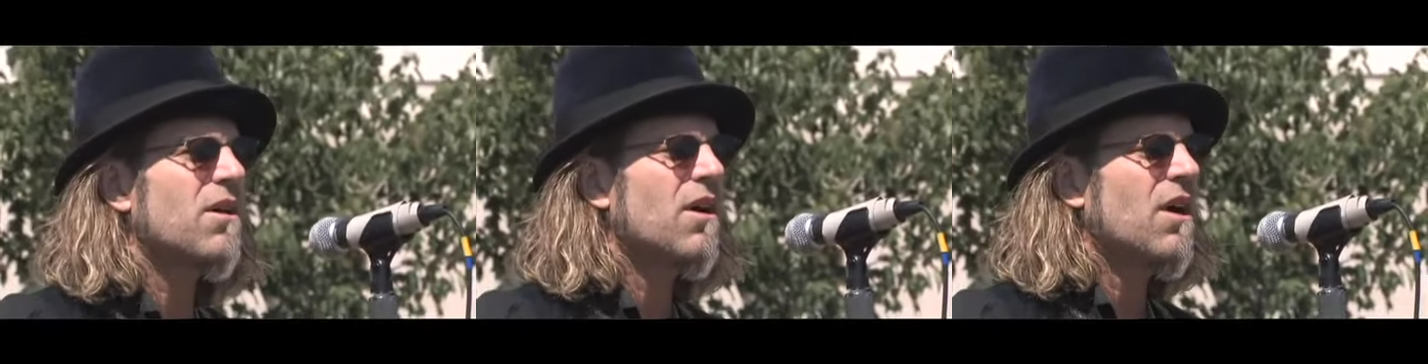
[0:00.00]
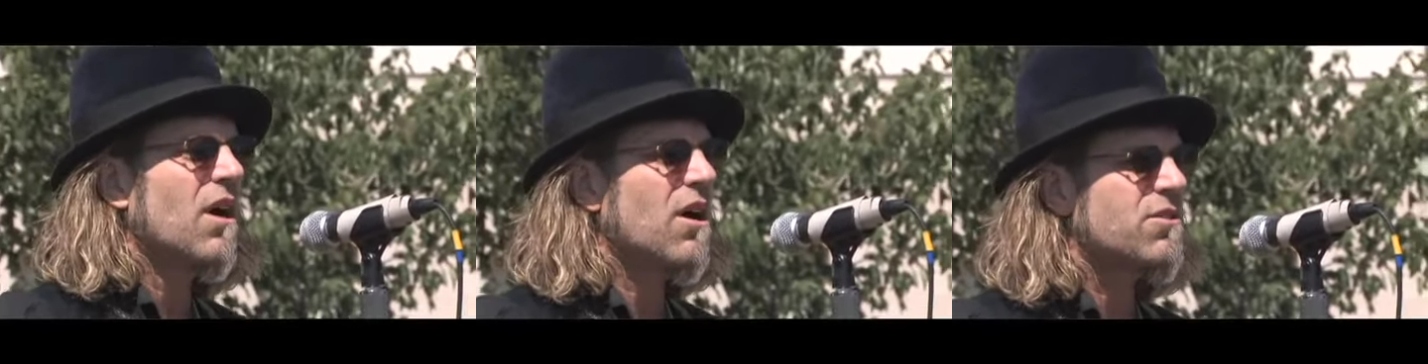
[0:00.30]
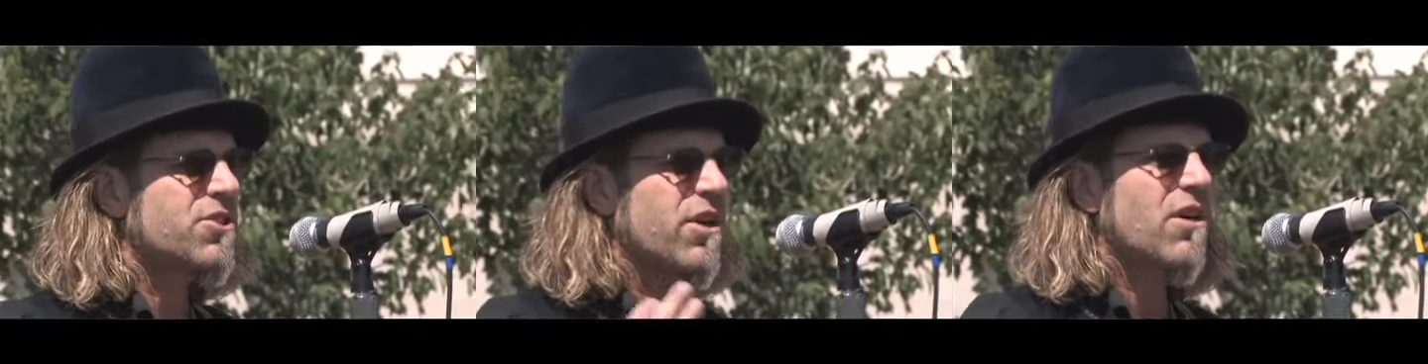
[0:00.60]
our, our
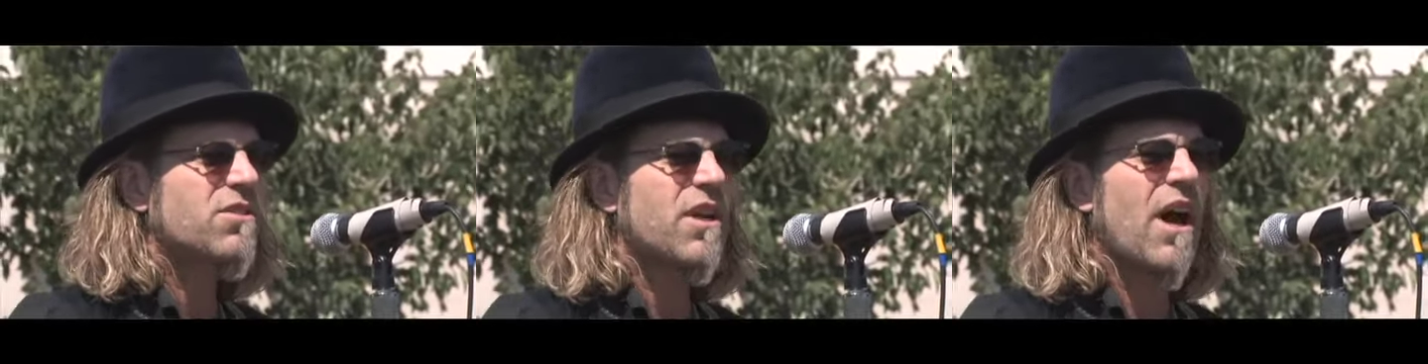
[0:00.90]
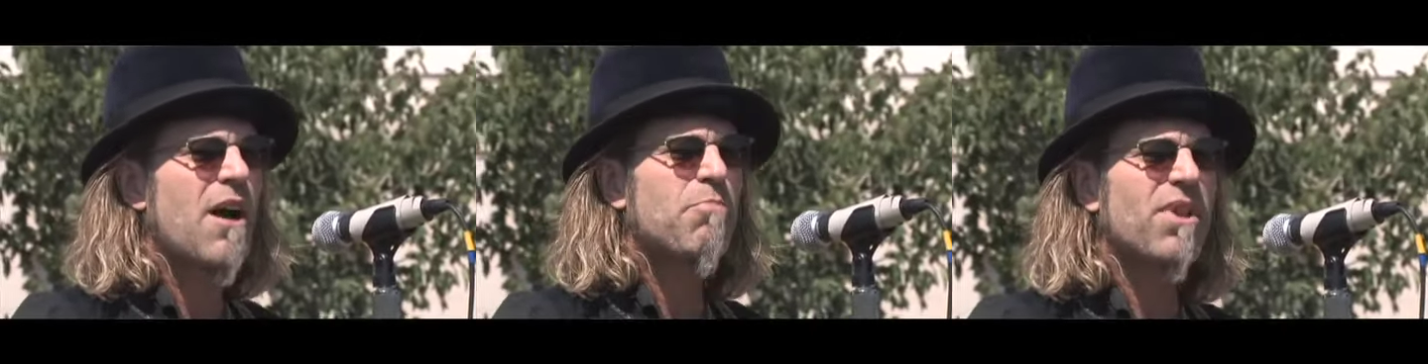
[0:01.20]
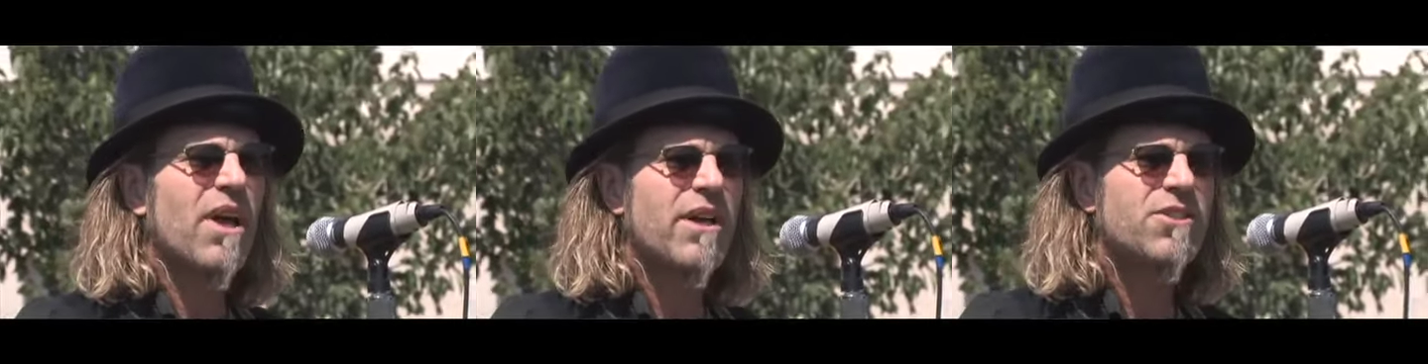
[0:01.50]
cherished
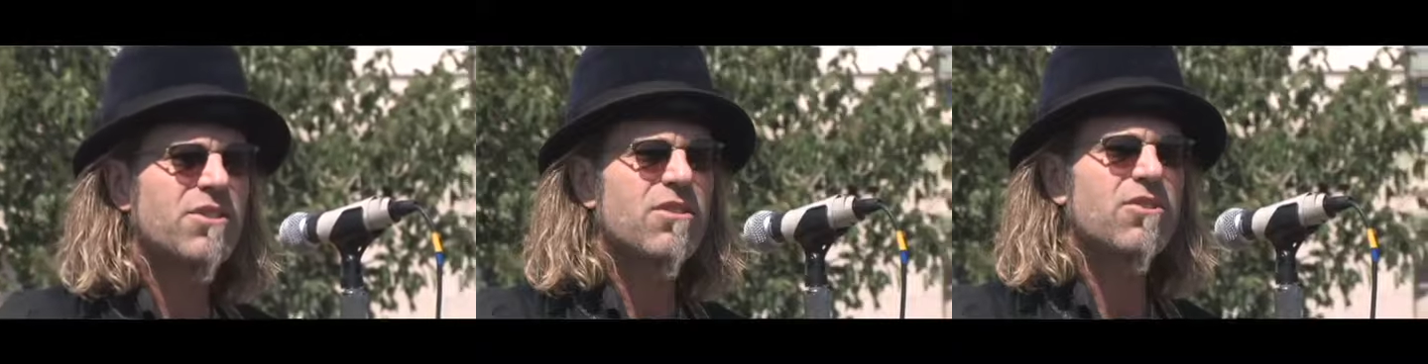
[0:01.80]
Appalachia